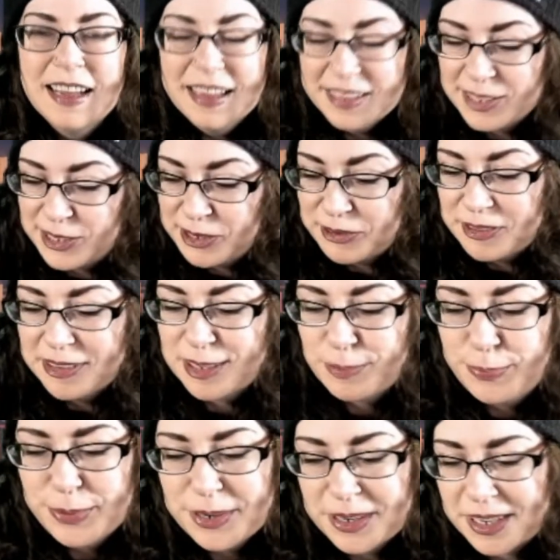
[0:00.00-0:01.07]
So this
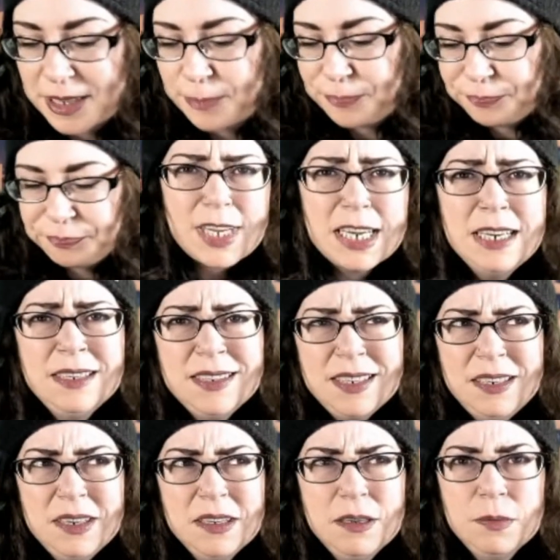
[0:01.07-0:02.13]
book is
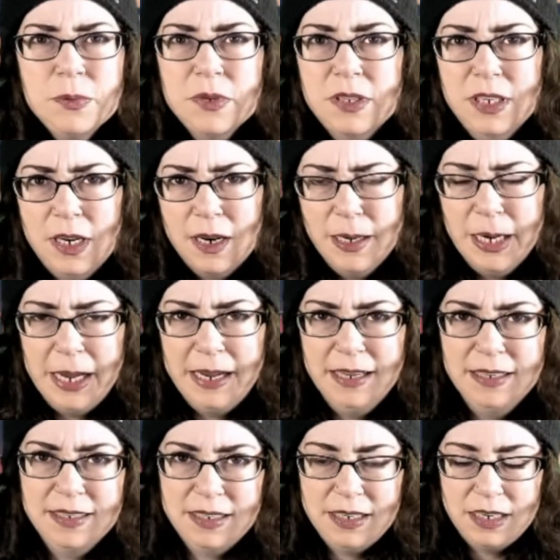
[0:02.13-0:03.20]
another book that kind of
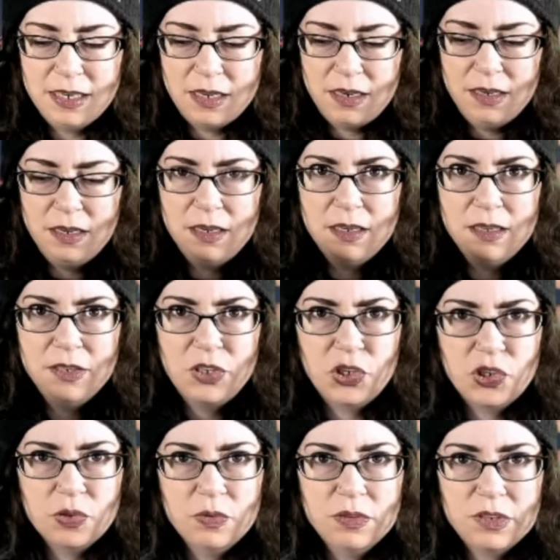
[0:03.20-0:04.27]
has like
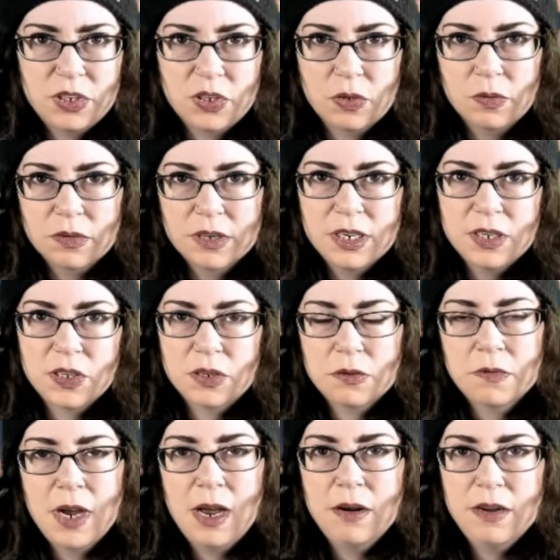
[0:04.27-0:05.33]
short stories
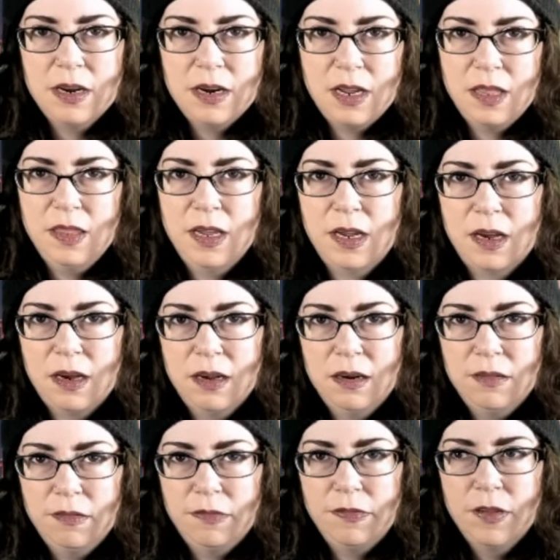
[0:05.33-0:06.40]
throughout it, and they kind
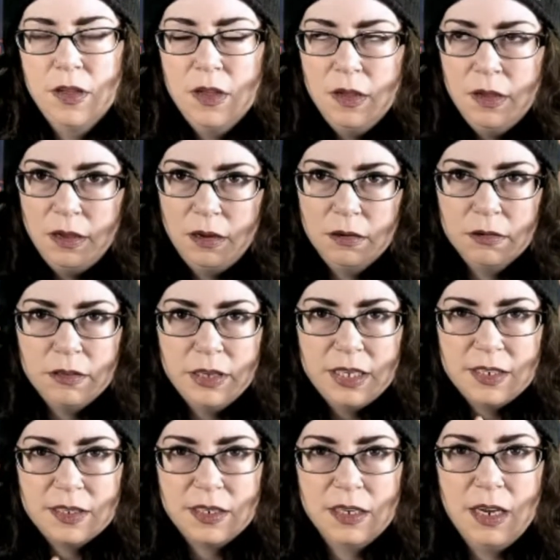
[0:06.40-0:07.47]
of
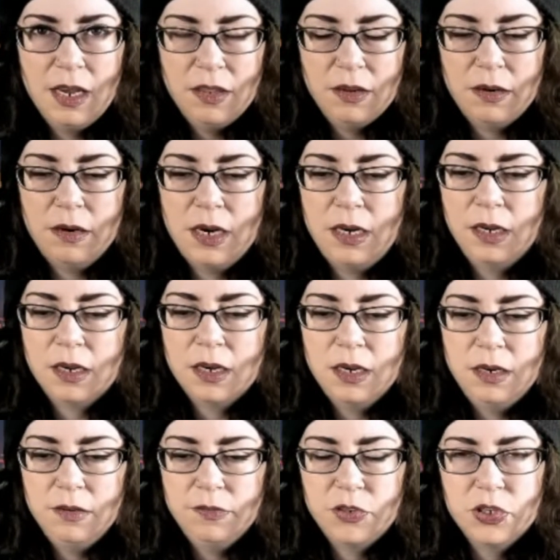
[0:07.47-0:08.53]
interlace together, and it kind
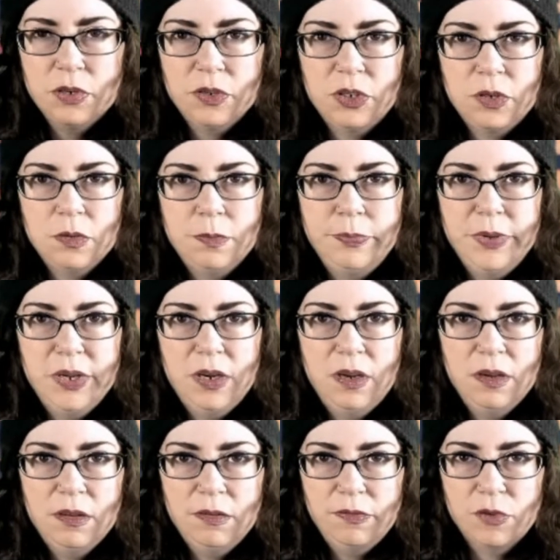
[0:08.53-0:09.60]
of shows you a bit
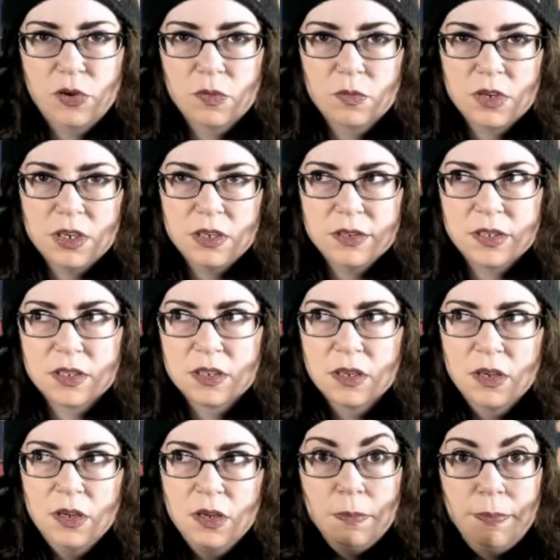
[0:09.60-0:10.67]
of Geralt's
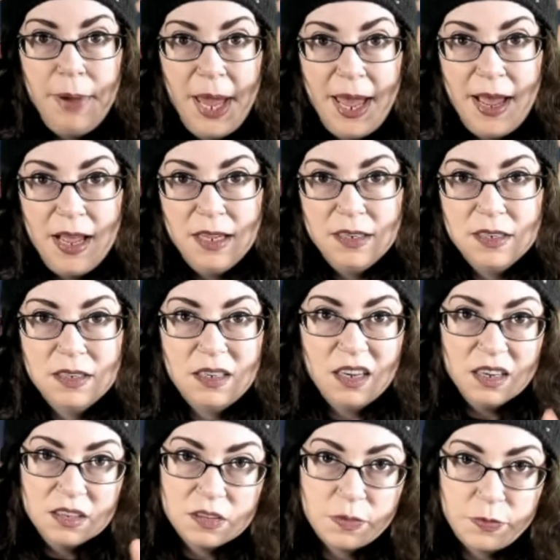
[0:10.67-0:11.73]
past,
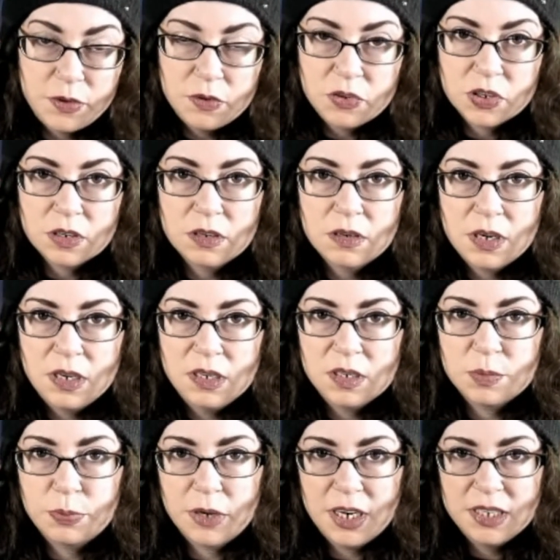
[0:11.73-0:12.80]
his future, and his
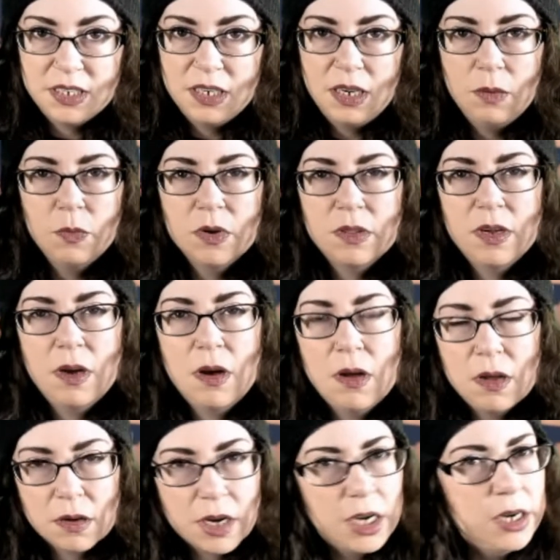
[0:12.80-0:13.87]
present, and where they
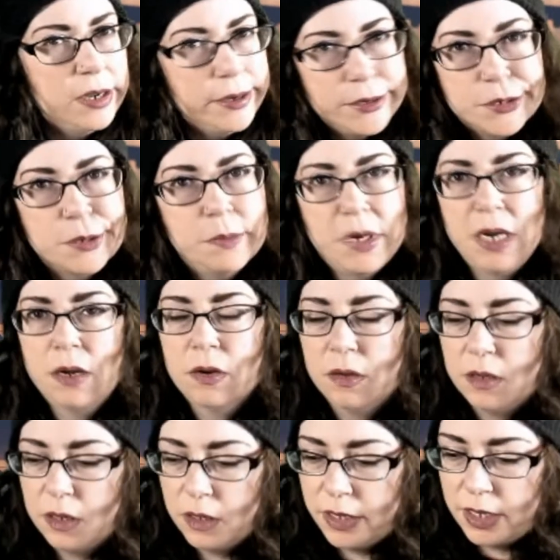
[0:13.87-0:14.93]
all kind of
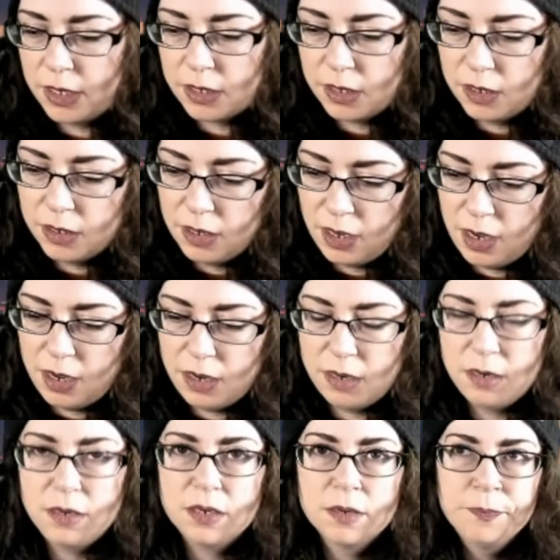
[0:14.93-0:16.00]
intermingle, like,
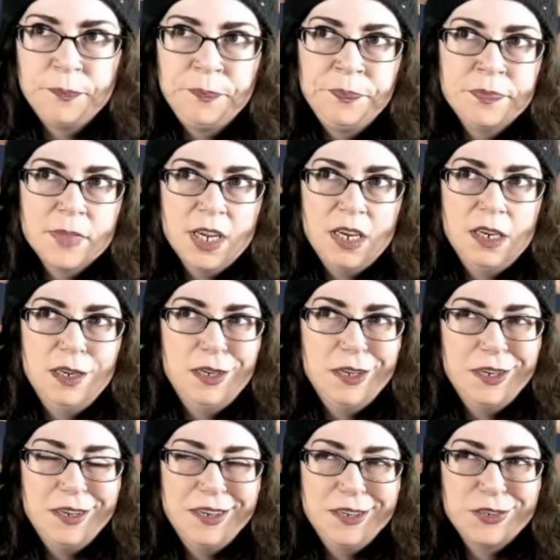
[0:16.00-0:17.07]
and it
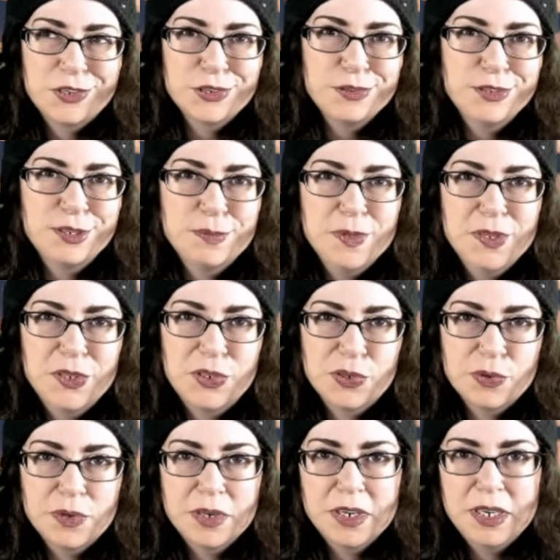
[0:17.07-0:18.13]
shows some of the
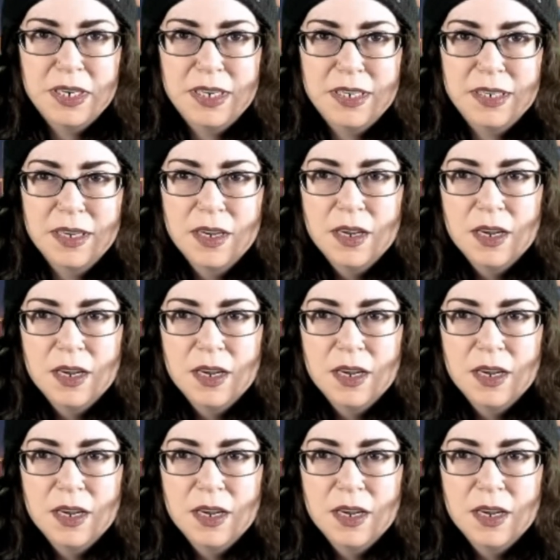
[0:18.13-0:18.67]
story